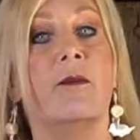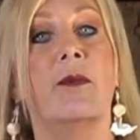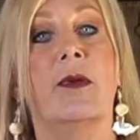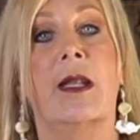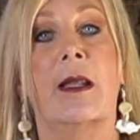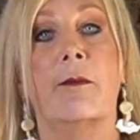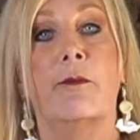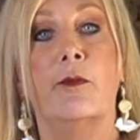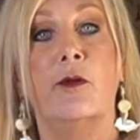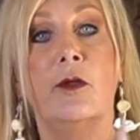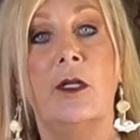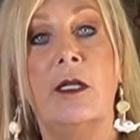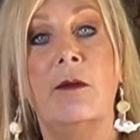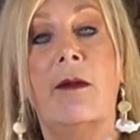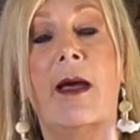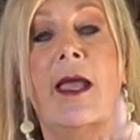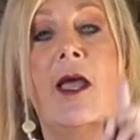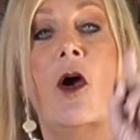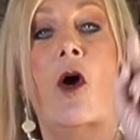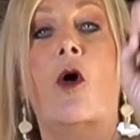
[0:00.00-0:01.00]
but I'm putting
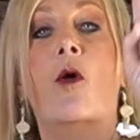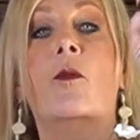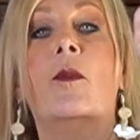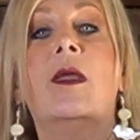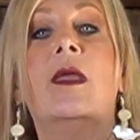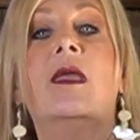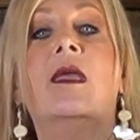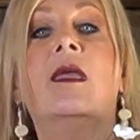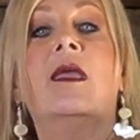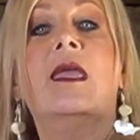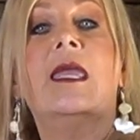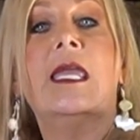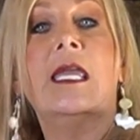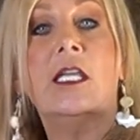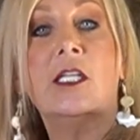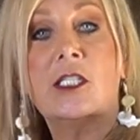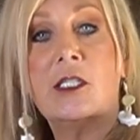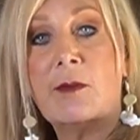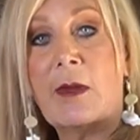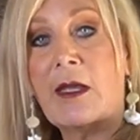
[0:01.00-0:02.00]
my hope
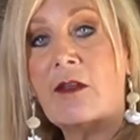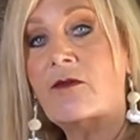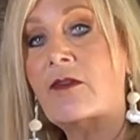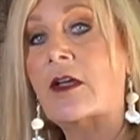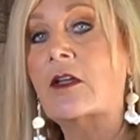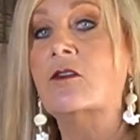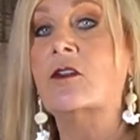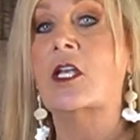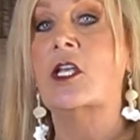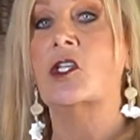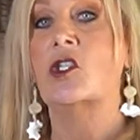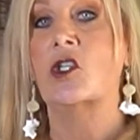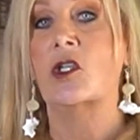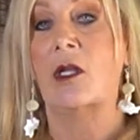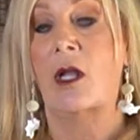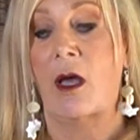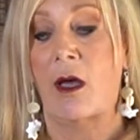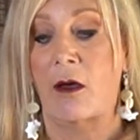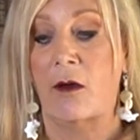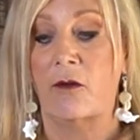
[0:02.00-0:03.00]
into my foundation
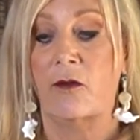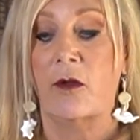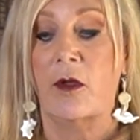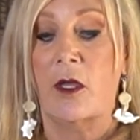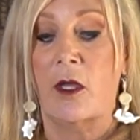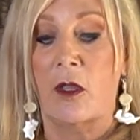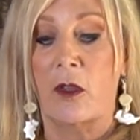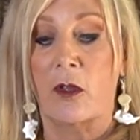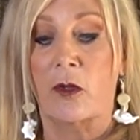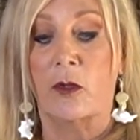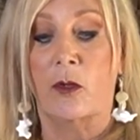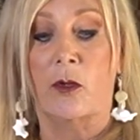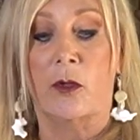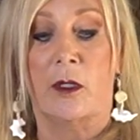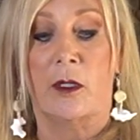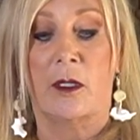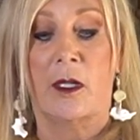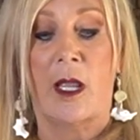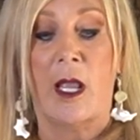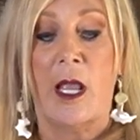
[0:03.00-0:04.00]
of the
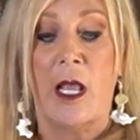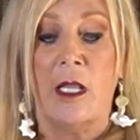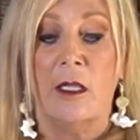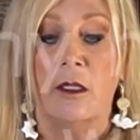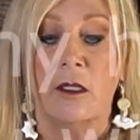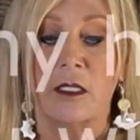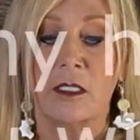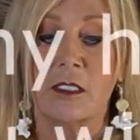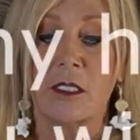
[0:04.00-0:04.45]
Lord. Look at